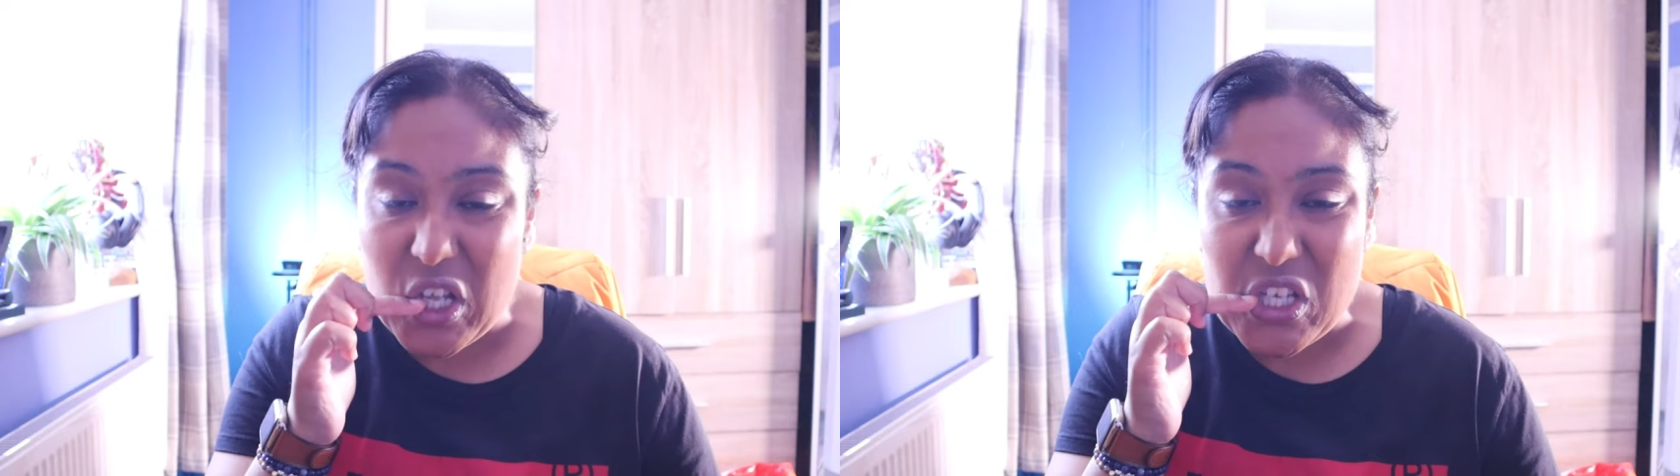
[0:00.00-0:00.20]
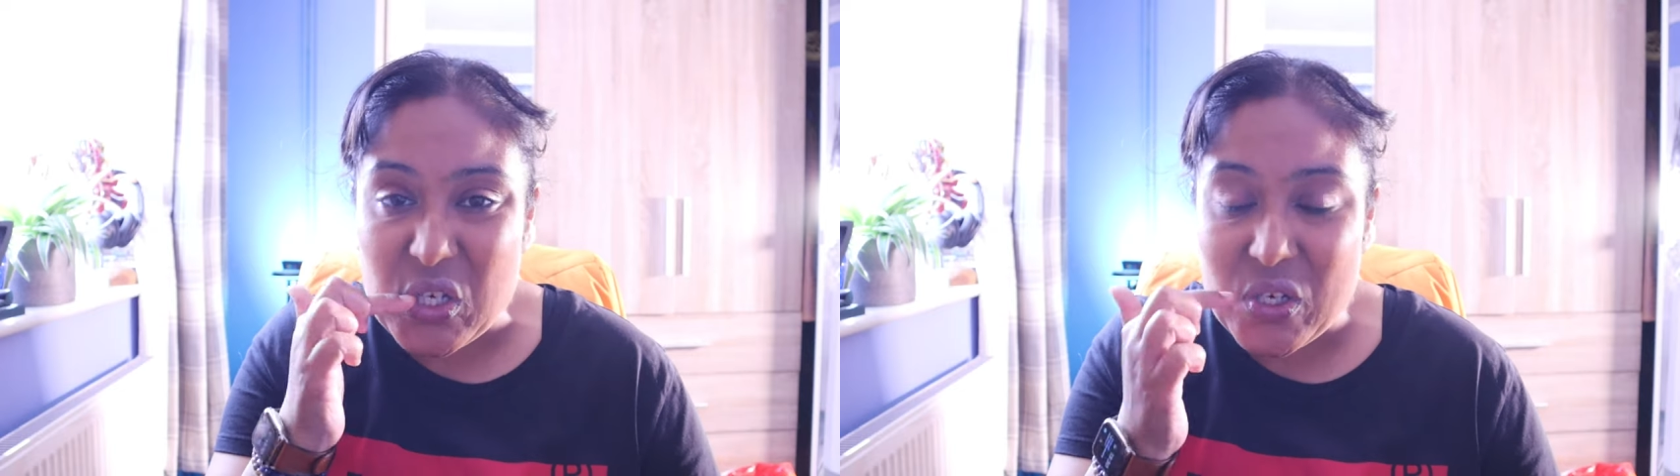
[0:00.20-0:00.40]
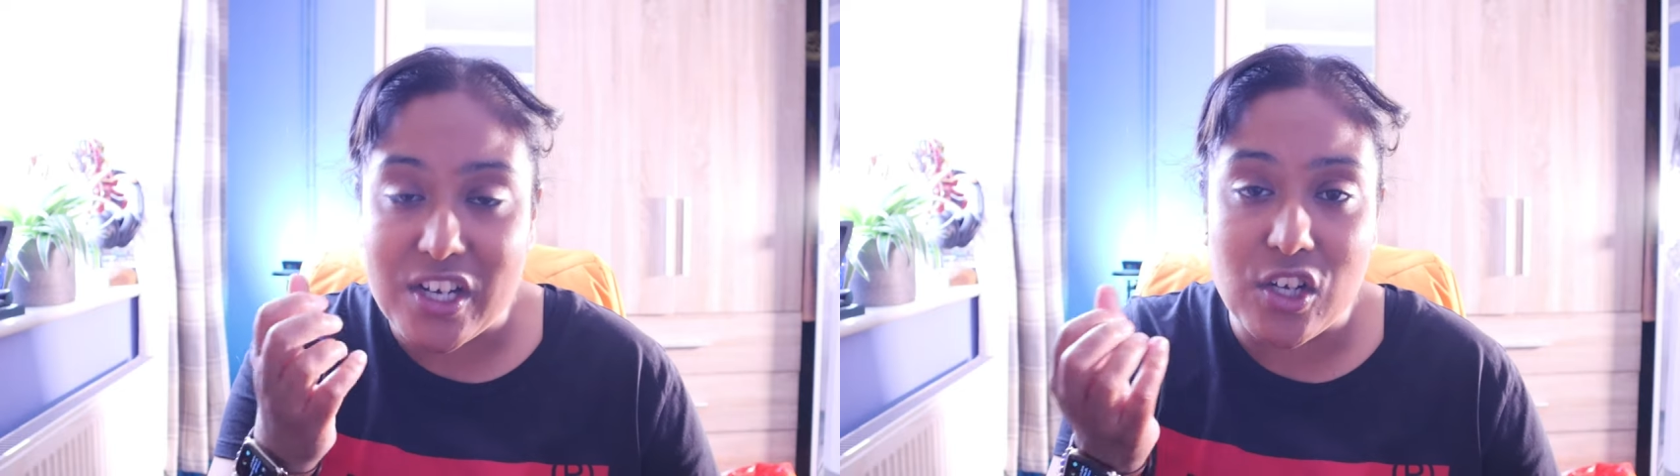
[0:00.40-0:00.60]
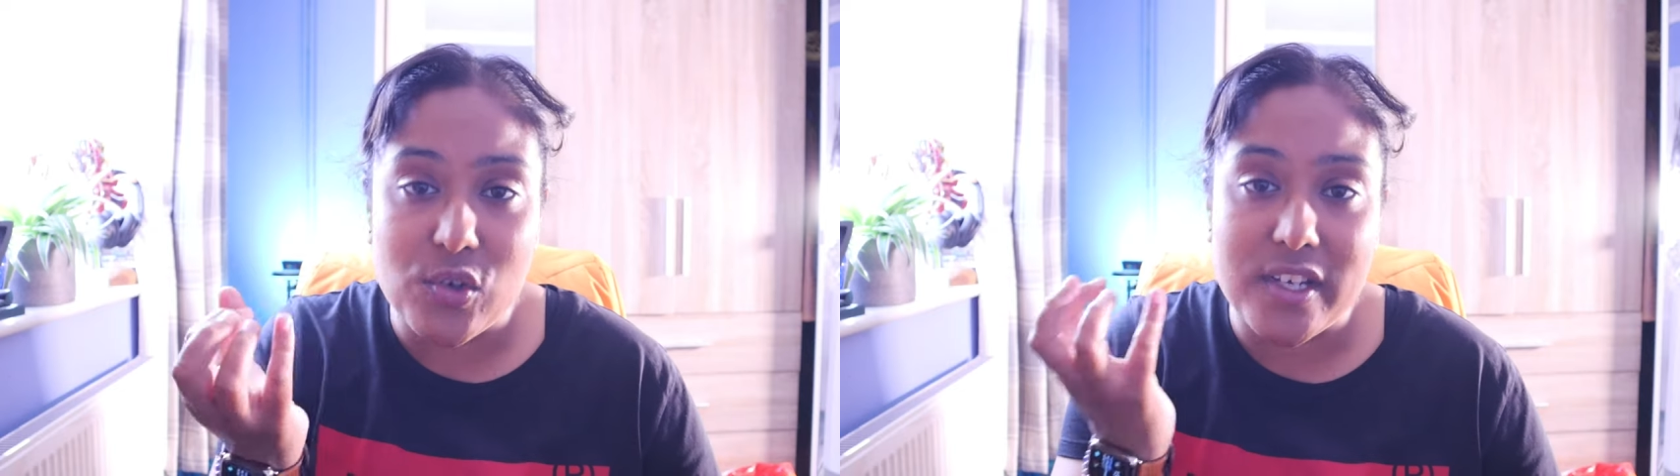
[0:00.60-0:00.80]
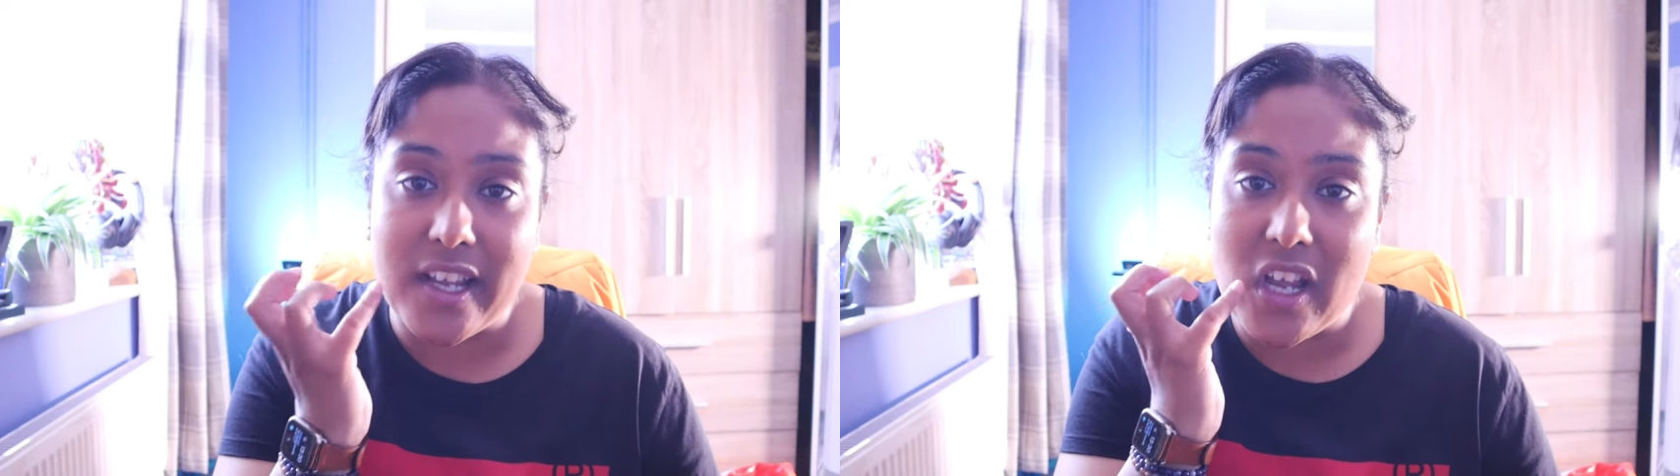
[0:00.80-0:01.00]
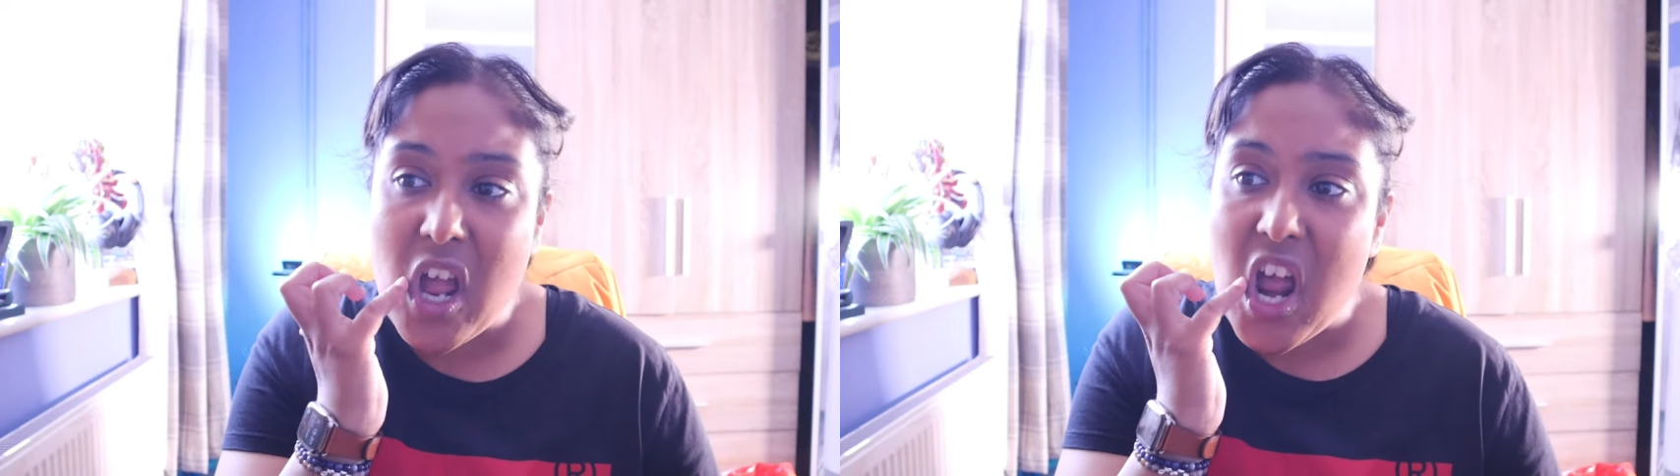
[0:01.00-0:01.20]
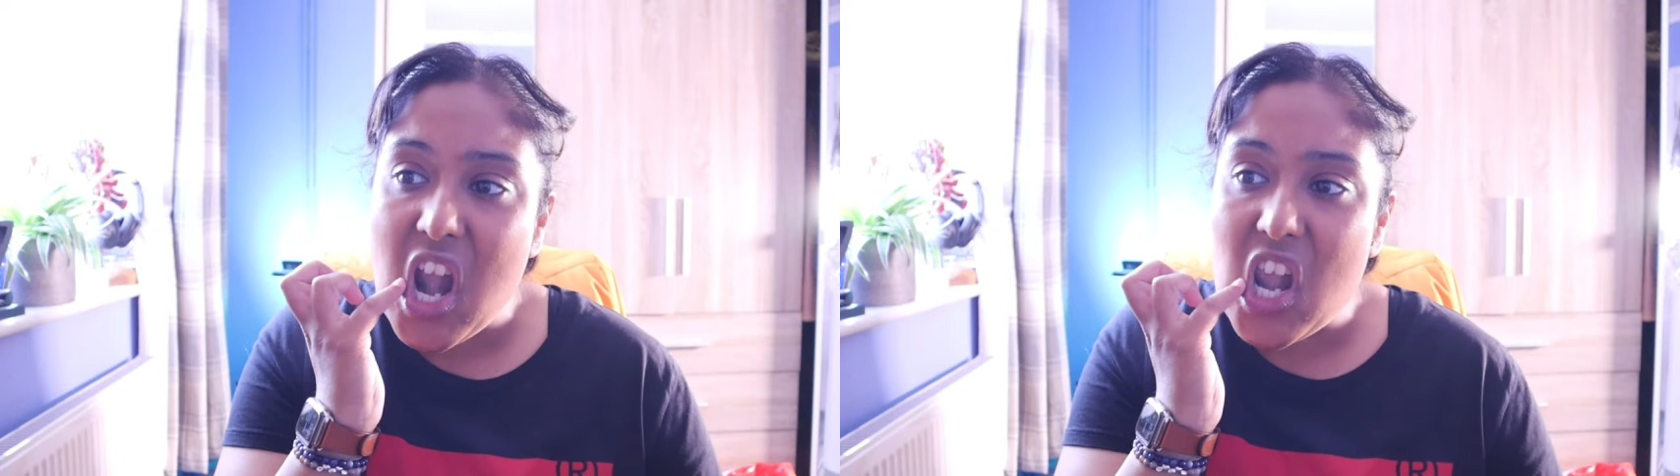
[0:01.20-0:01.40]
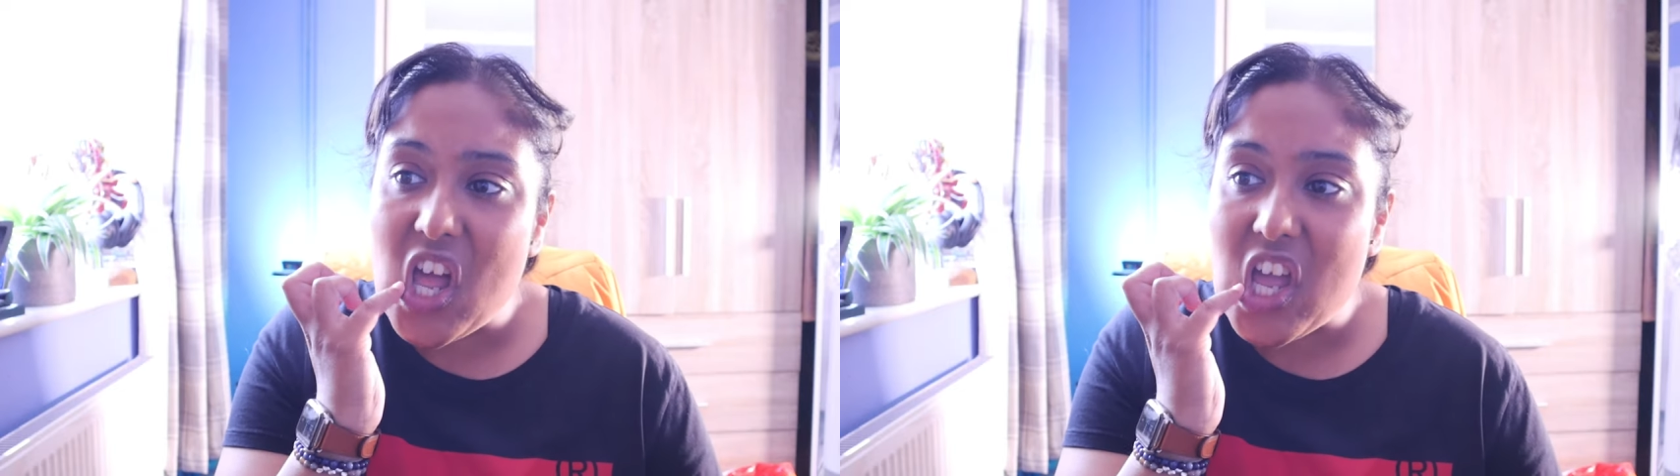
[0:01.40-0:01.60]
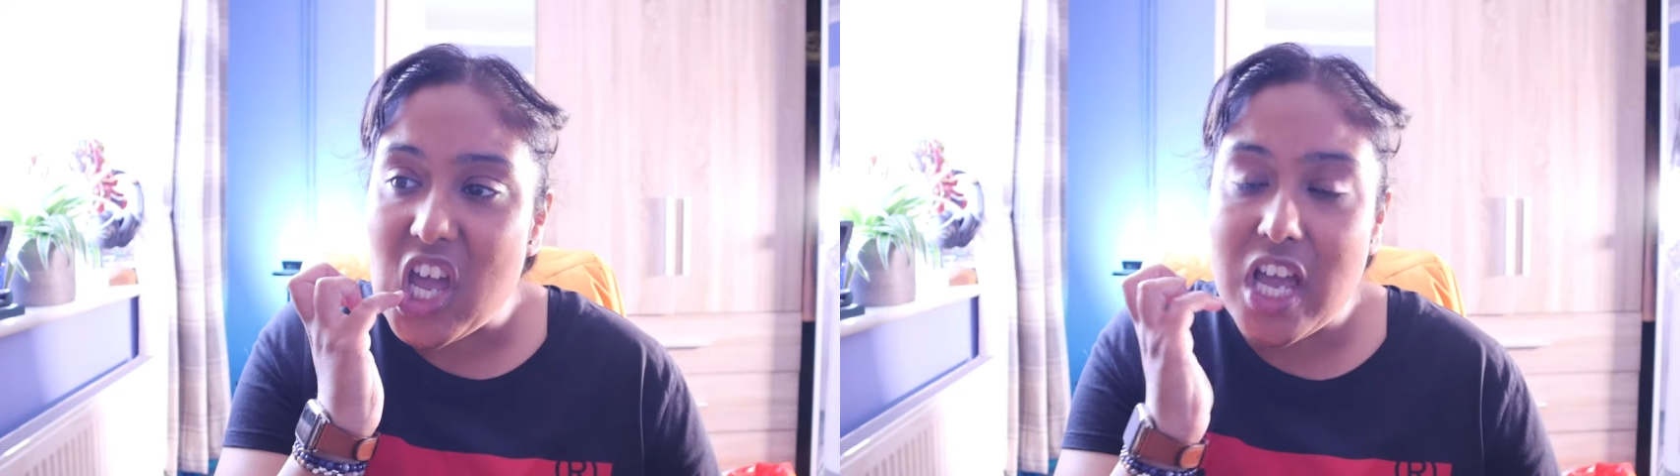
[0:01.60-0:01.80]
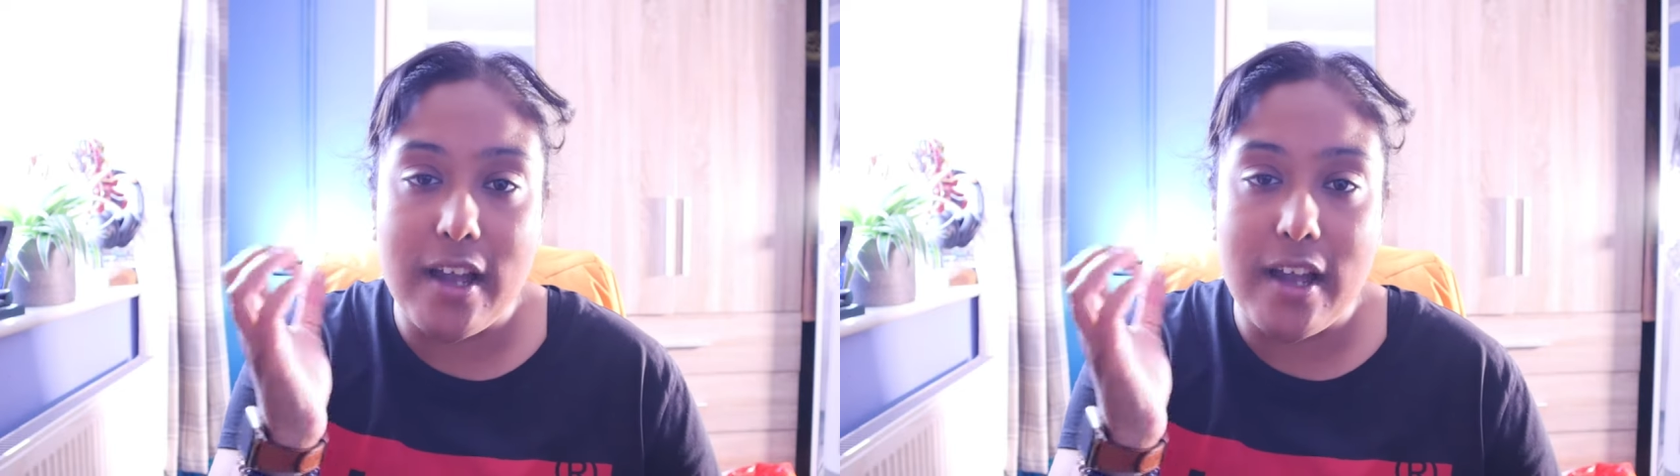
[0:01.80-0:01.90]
That's not including like